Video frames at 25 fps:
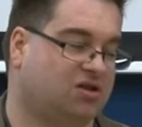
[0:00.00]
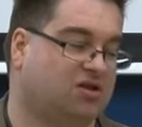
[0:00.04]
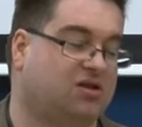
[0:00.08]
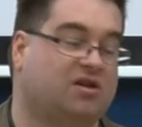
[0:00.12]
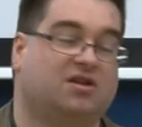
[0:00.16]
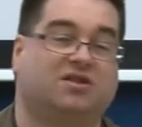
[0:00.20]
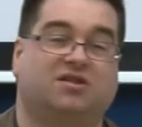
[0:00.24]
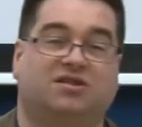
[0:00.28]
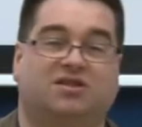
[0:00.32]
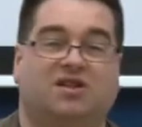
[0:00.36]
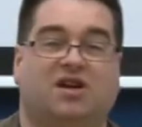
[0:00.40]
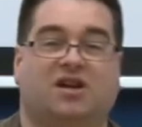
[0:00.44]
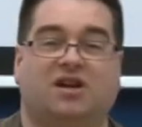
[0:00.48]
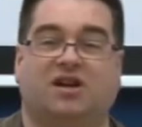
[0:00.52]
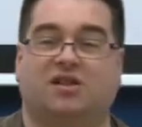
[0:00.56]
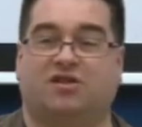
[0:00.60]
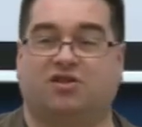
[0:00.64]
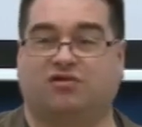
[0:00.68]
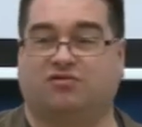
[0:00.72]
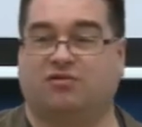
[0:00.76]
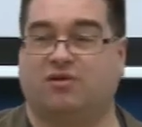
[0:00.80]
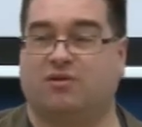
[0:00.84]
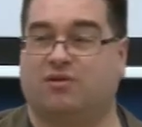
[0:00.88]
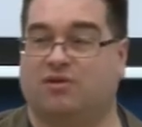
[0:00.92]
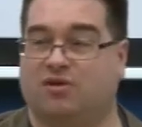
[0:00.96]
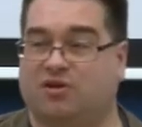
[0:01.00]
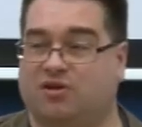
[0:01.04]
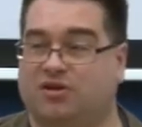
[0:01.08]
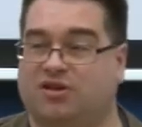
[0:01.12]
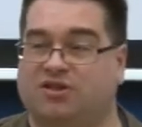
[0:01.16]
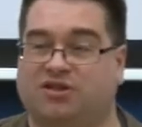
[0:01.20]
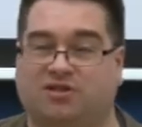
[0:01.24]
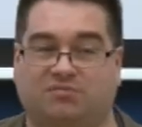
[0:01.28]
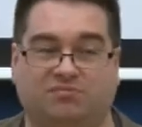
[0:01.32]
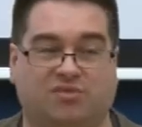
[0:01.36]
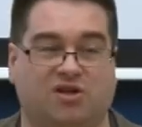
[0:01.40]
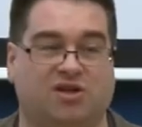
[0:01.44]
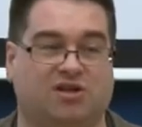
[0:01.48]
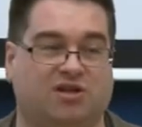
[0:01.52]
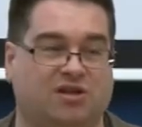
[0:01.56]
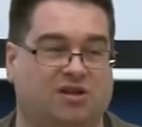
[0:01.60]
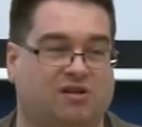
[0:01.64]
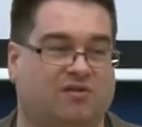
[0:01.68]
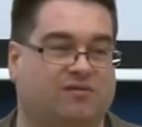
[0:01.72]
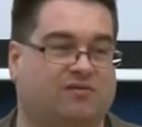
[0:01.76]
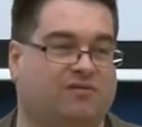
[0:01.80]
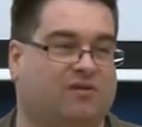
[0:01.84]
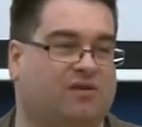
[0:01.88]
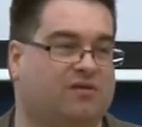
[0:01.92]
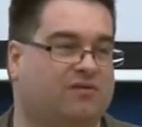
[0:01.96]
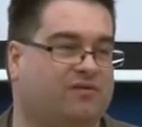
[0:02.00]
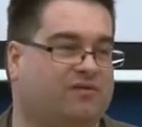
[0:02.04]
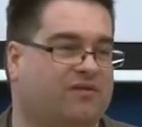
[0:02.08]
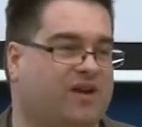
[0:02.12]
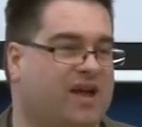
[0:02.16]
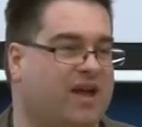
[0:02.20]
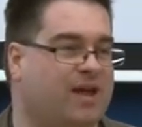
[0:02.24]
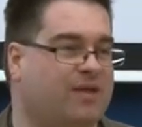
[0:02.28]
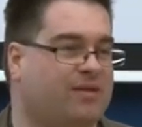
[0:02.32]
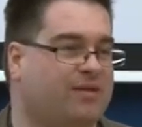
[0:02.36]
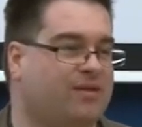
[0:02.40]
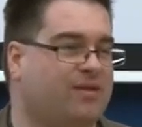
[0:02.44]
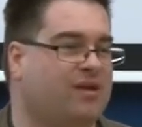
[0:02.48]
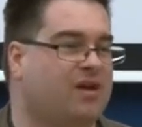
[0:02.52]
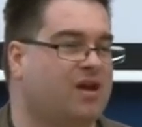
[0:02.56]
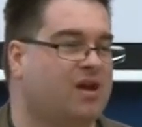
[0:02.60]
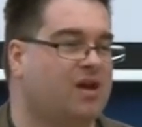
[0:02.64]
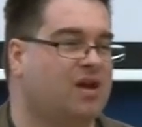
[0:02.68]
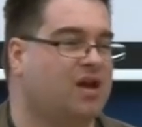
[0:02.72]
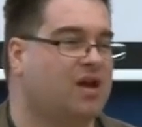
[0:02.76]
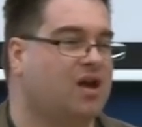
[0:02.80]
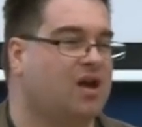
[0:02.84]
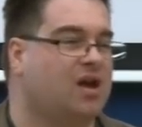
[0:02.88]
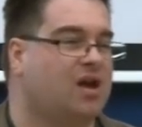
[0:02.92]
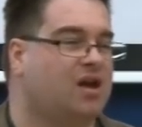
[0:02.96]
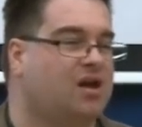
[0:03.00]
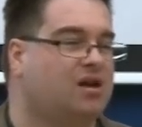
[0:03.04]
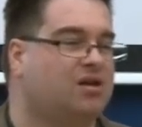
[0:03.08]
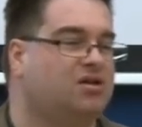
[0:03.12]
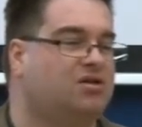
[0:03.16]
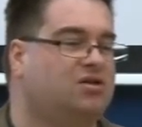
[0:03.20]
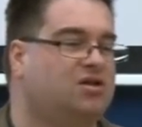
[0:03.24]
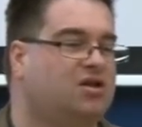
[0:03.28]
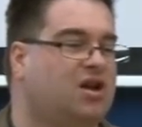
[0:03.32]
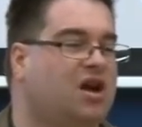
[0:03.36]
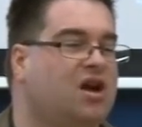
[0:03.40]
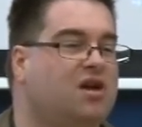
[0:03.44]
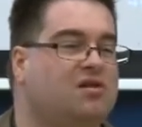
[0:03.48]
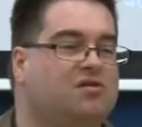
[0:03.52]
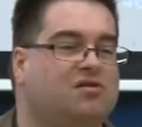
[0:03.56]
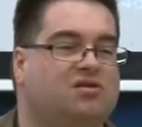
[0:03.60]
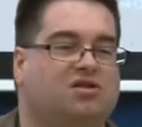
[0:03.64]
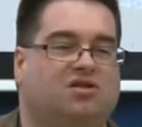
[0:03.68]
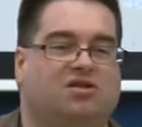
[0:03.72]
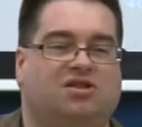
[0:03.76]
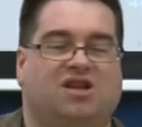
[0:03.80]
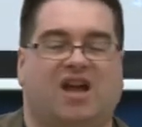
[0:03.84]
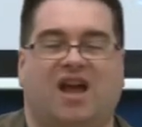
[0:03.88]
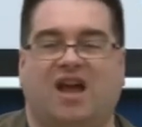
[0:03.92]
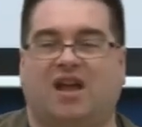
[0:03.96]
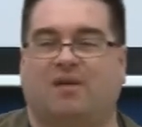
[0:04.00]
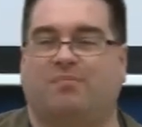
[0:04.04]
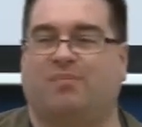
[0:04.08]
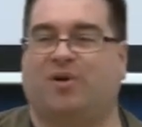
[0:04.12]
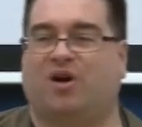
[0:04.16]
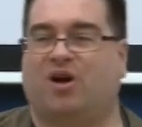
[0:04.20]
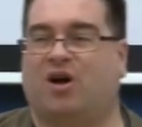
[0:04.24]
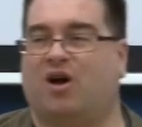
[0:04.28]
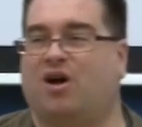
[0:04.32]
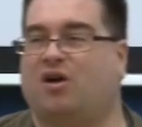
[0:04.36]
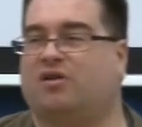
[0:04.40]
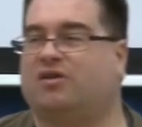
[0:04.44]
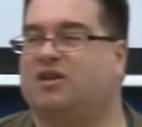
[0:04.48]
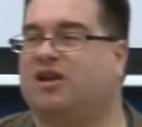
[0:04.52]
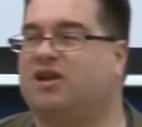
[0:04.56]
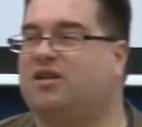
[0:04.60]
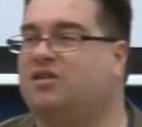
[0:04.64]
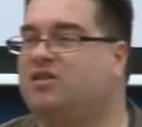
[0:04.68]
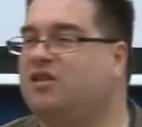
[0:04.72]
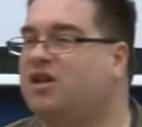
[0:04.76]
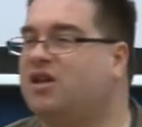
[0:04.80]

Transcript: concerning the truth and goodness and beauty of faith. Don't take part in